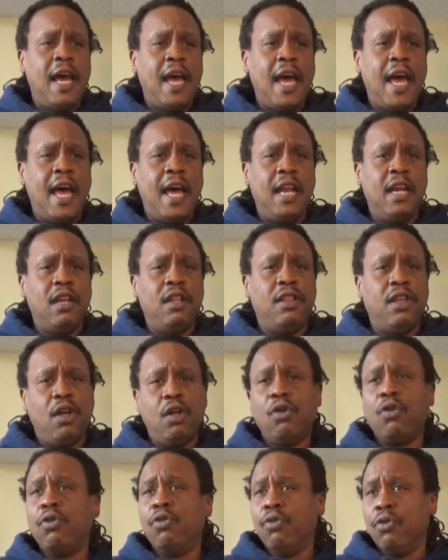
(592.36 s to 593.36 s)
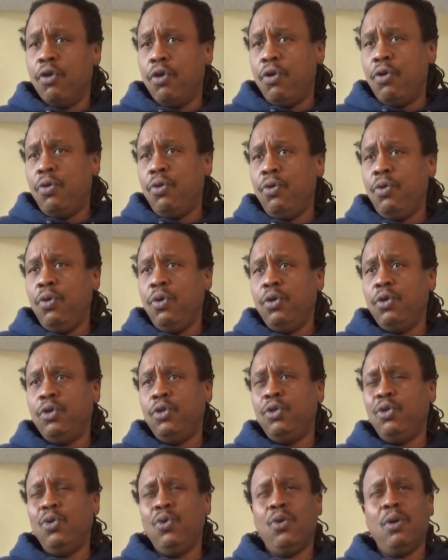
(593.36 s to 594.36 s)
and they'll grow
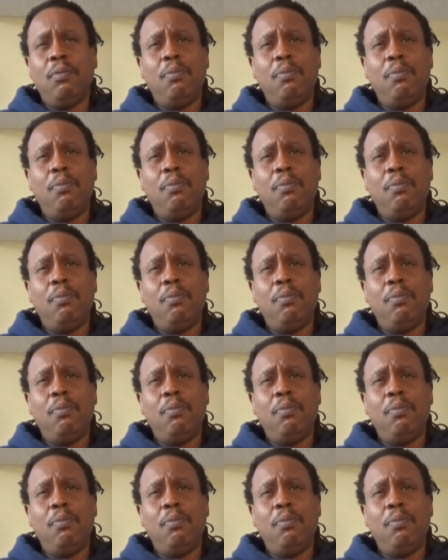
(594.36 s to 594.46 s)
to